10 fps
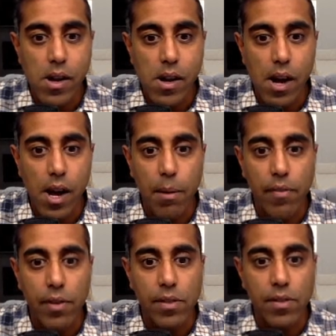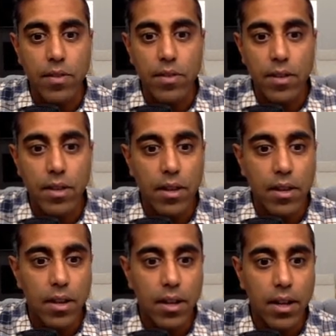My friends
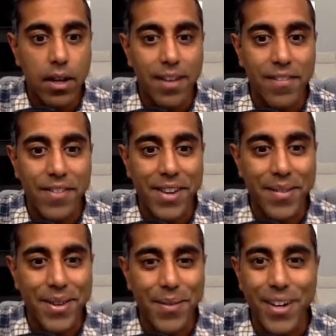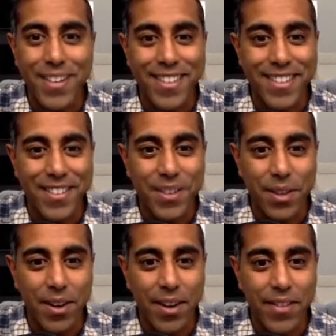and family are watching this, so
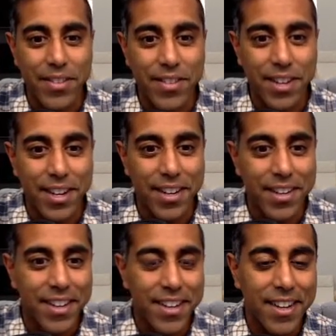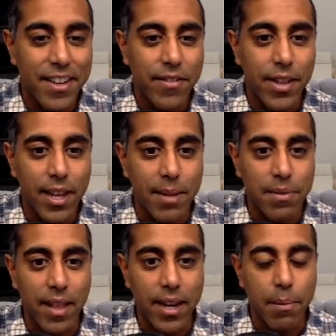they're obviously going to feel like I'm
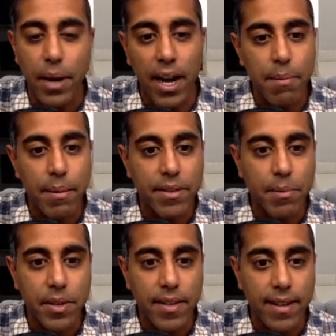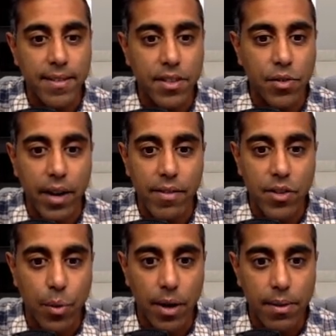sliding. But I made some mistakes in this draft
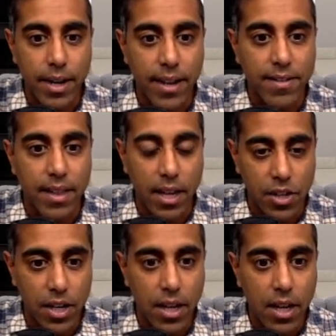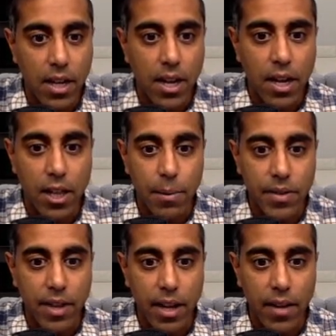as well. The next selection, a clear
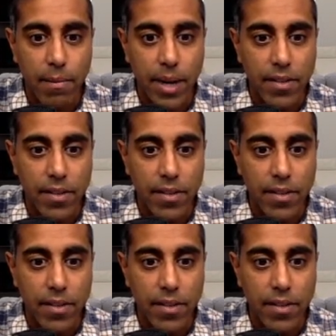mistake of mine.